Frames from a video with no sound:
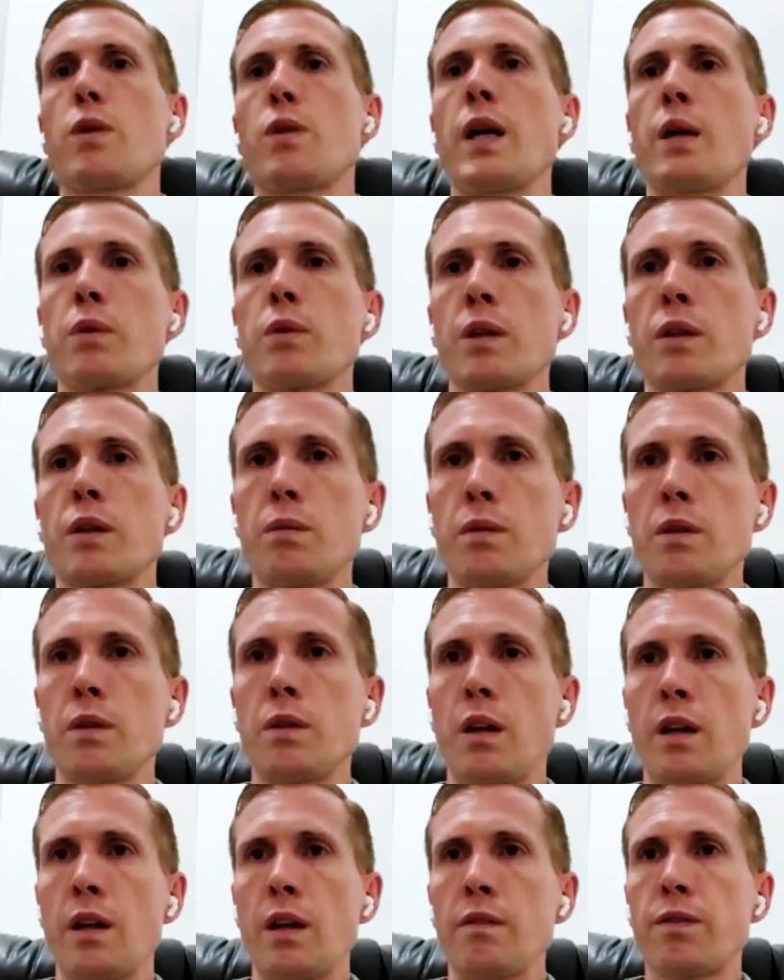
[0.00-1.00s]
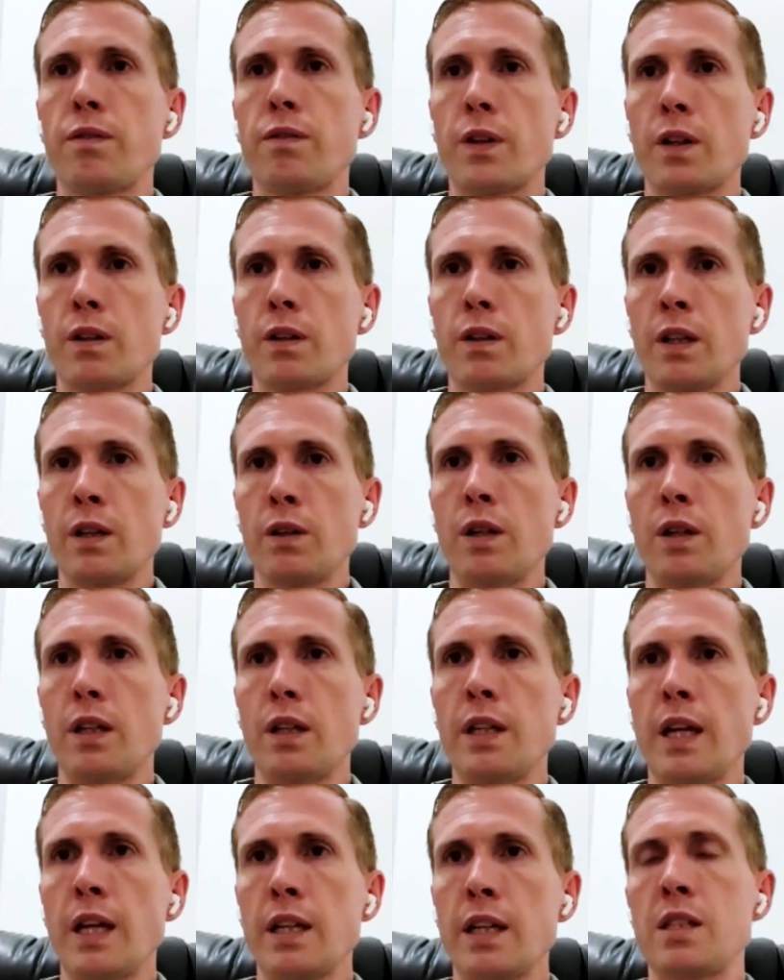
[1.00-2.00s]
why we're going on furlough
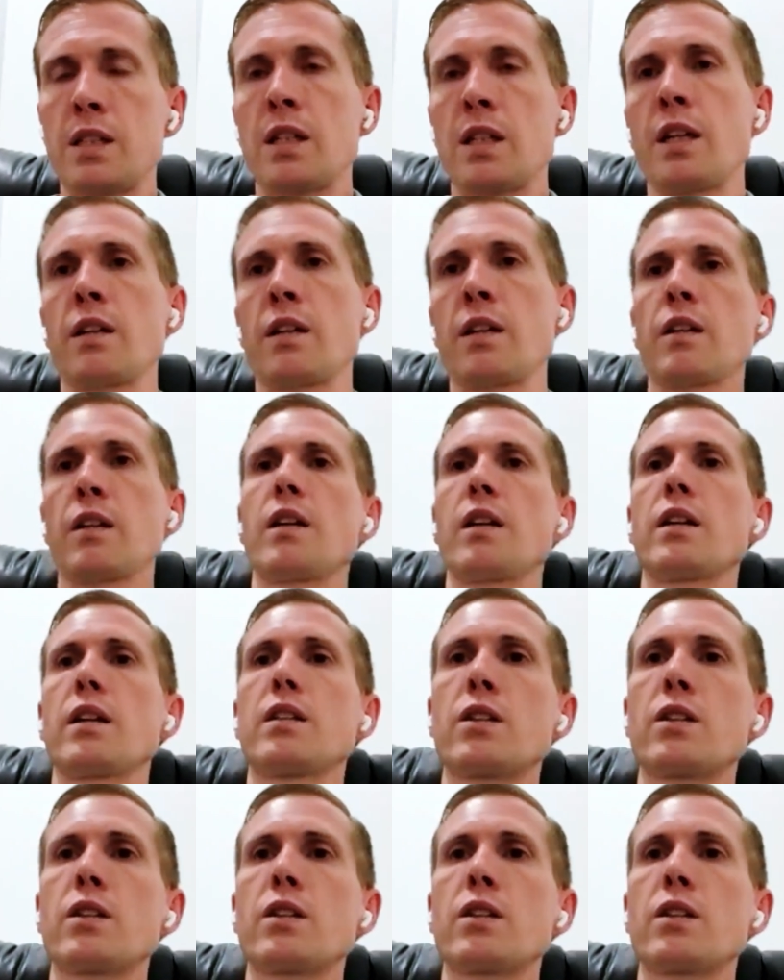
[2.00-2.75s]
next year,